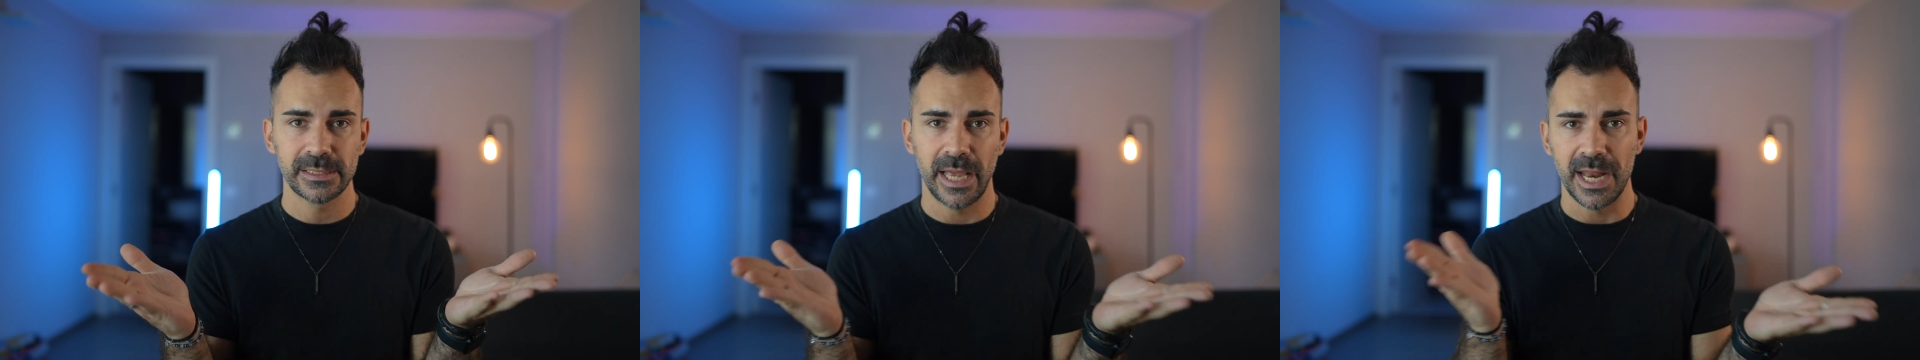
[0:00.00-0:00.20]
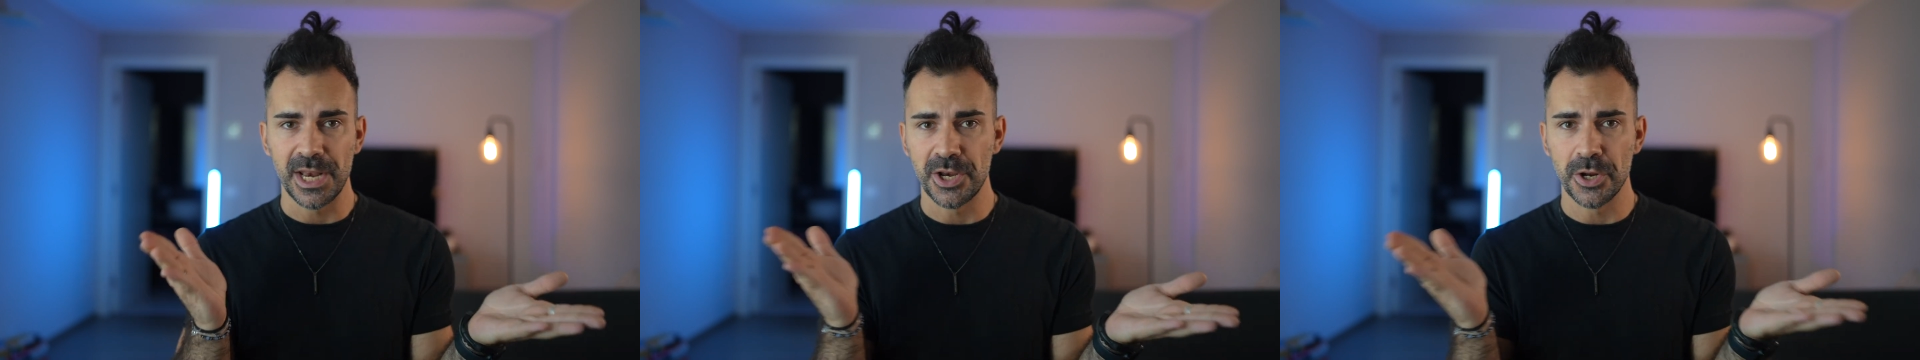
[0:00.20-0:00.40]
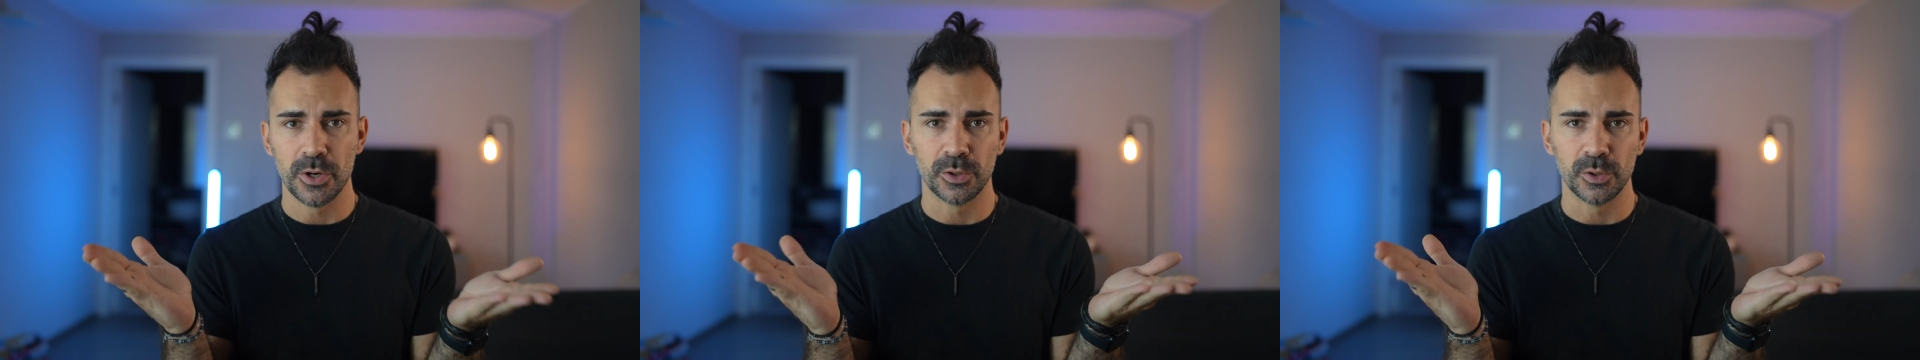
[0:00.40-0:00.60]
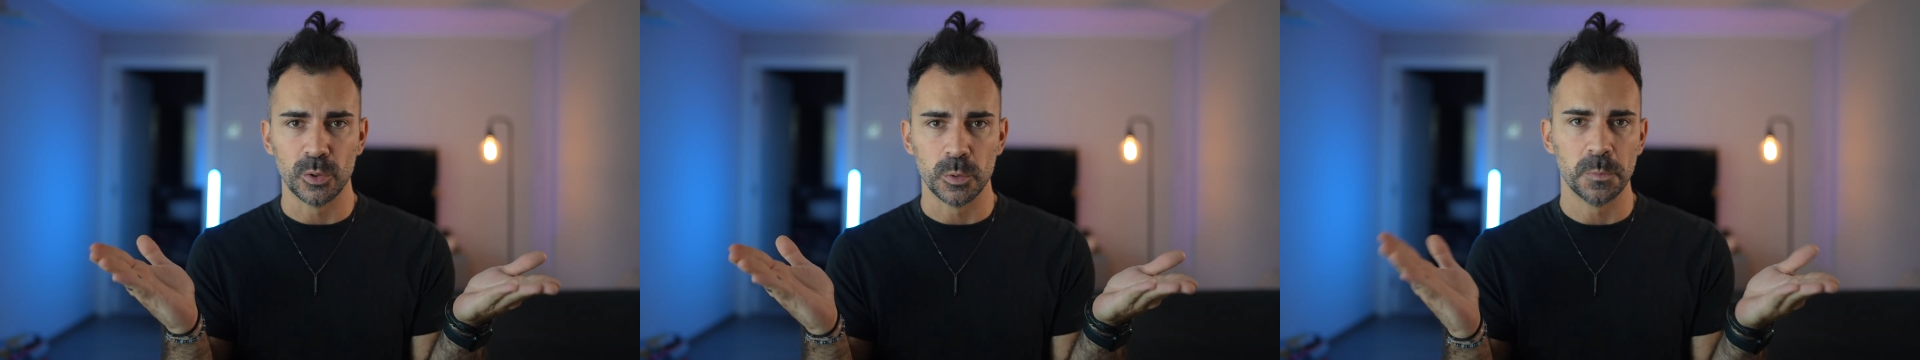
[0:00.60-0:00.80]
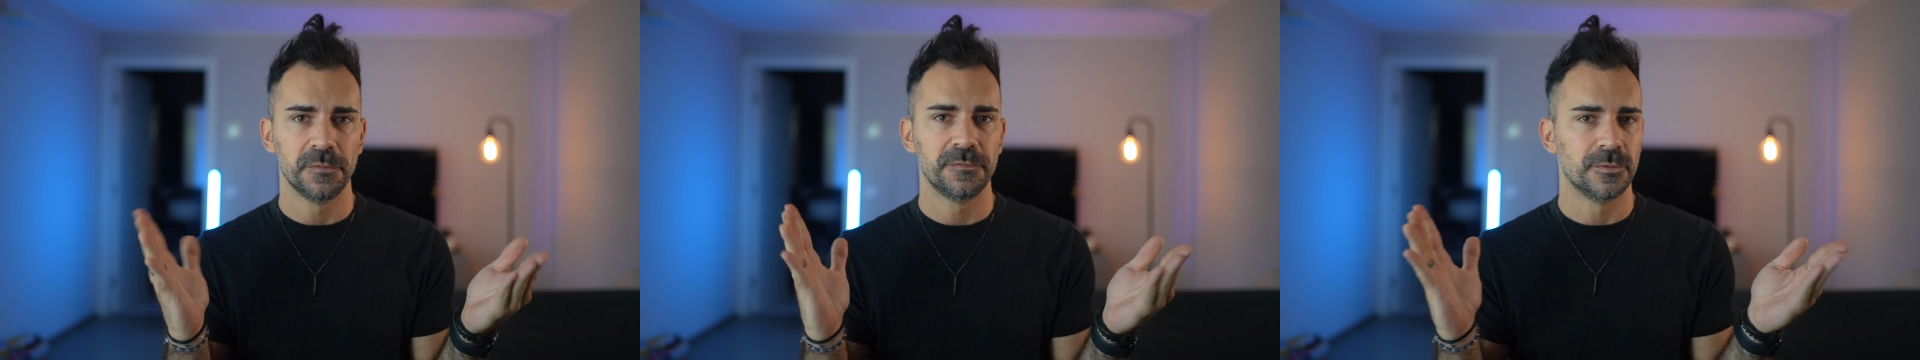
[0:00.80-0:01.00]
and no
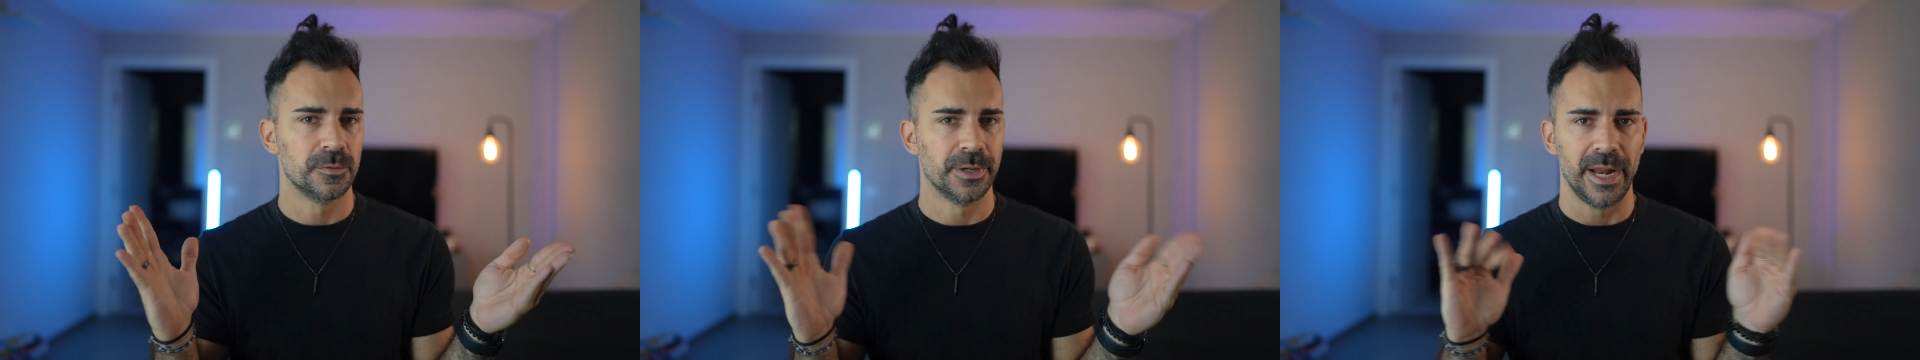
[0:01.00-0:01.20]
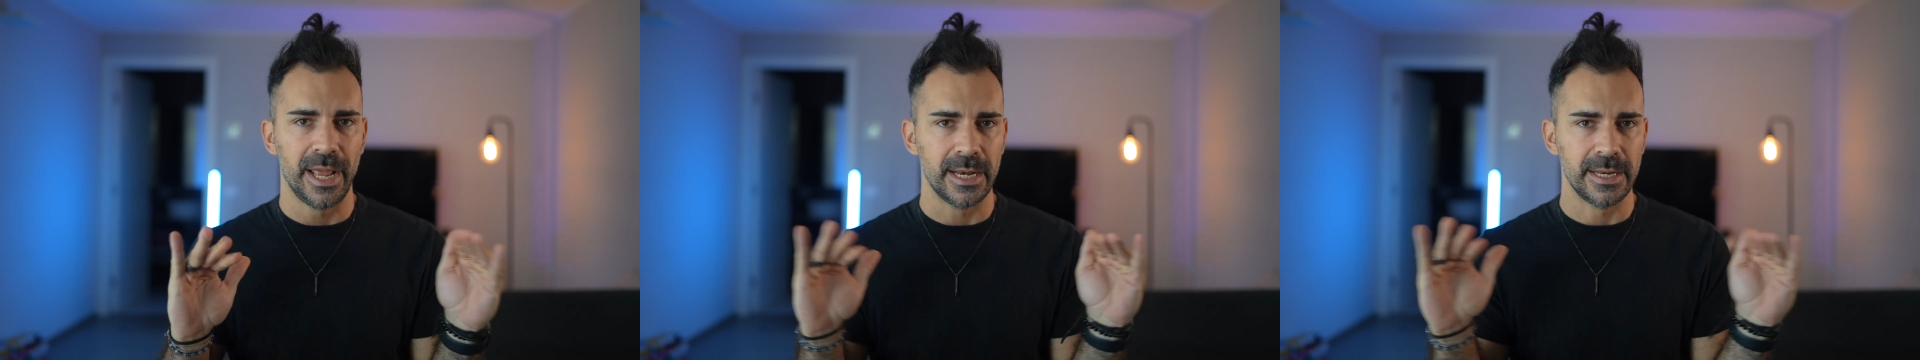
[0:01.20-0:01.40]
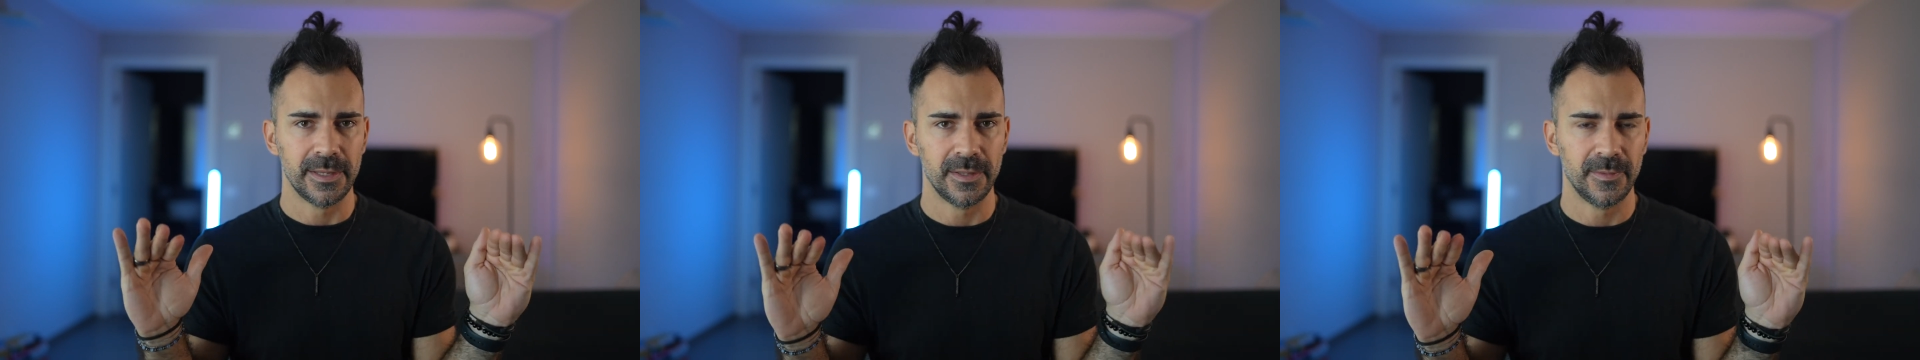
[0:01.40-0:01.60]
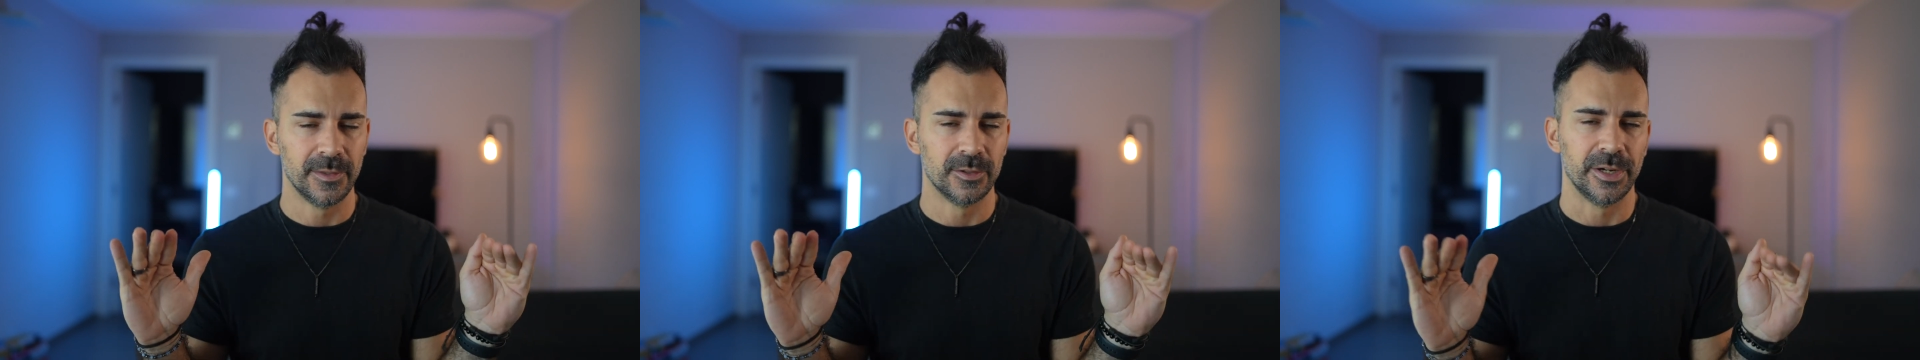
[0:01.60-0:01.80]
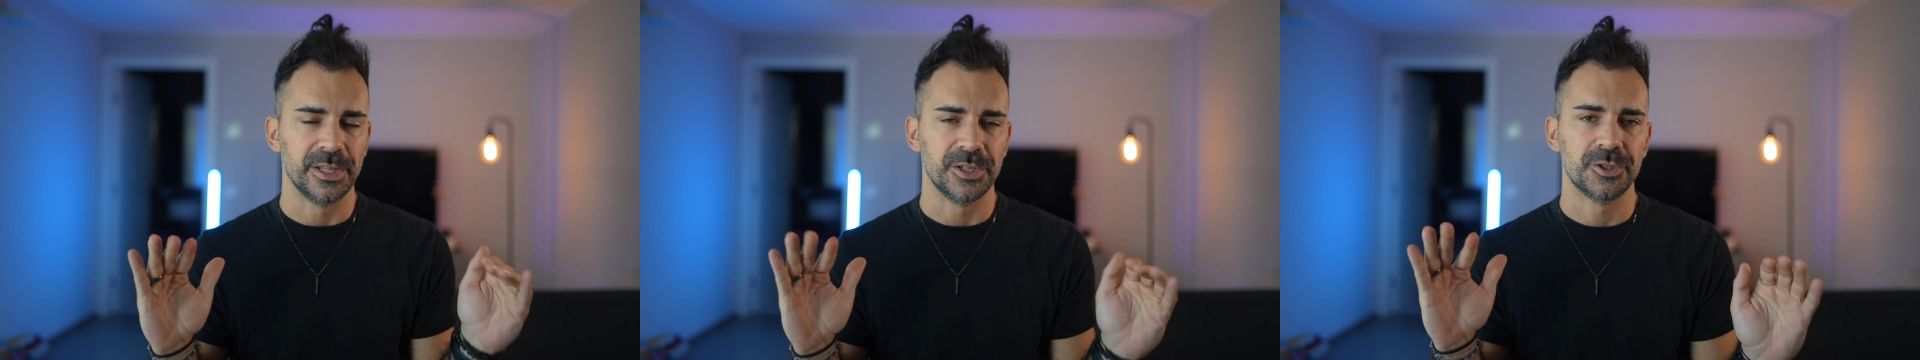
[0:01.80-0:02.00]
room for any
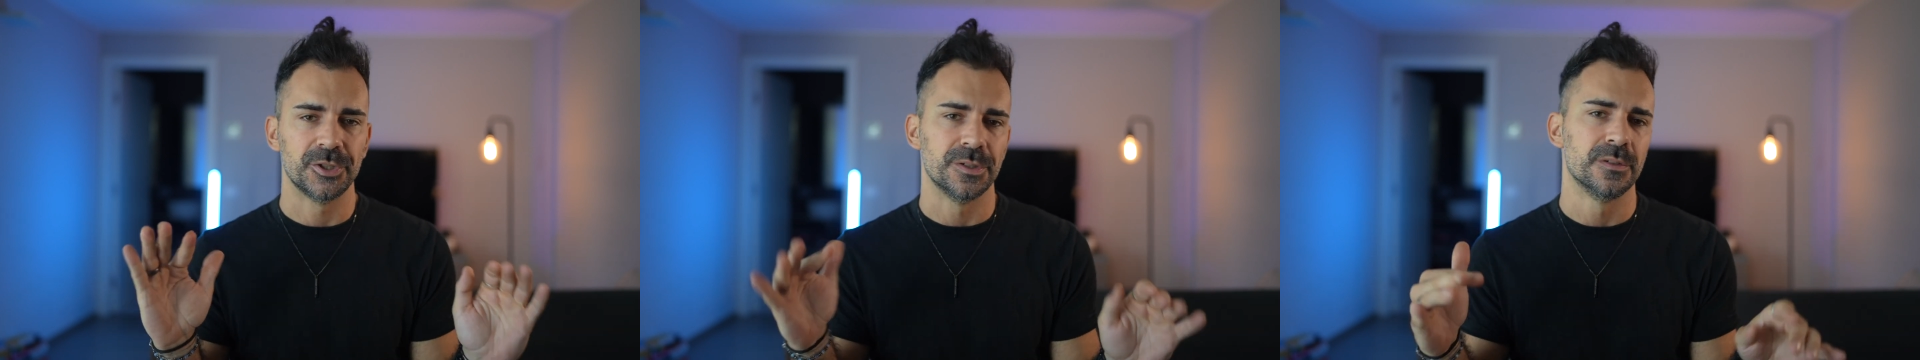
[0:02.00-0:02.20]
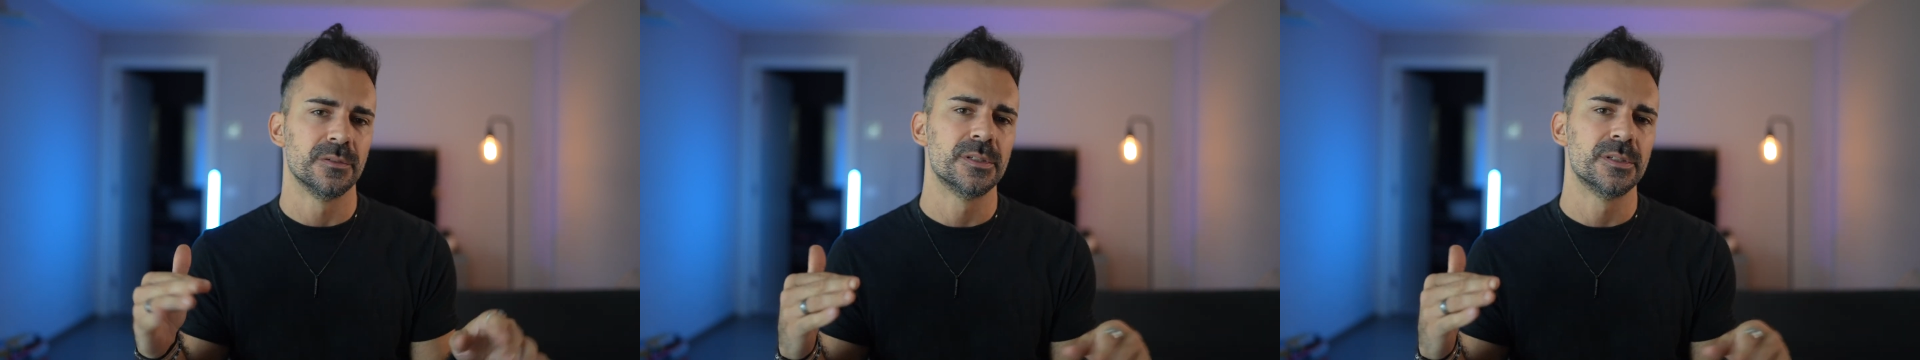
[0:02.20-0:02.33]
iteration.